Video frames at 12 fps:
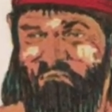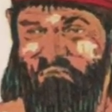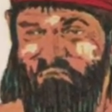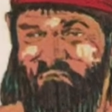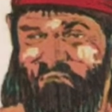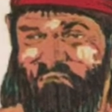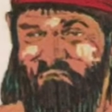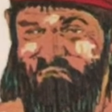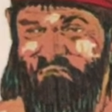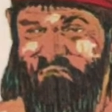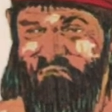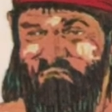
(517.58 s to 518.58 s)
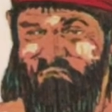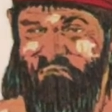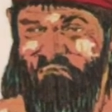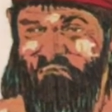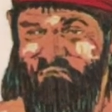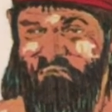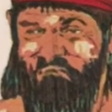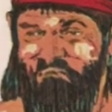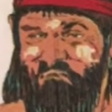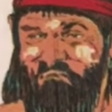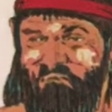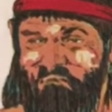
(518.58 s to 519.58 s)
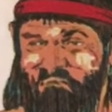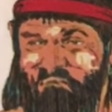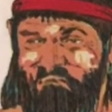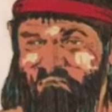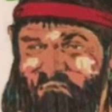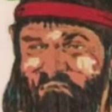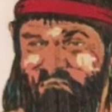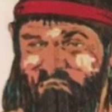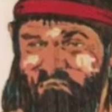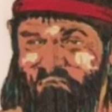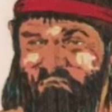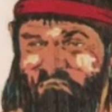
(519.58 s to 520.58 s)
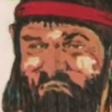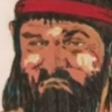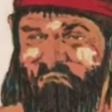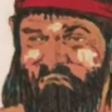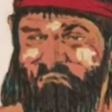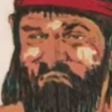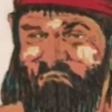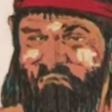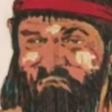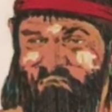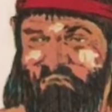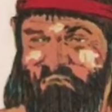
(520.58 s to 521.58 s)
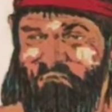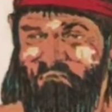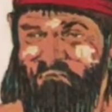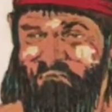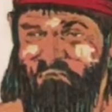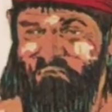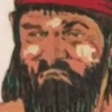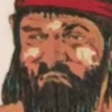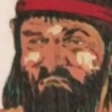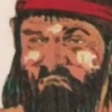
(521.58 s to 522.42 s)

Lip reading: 5 times, and I don't have enough fingers to do this.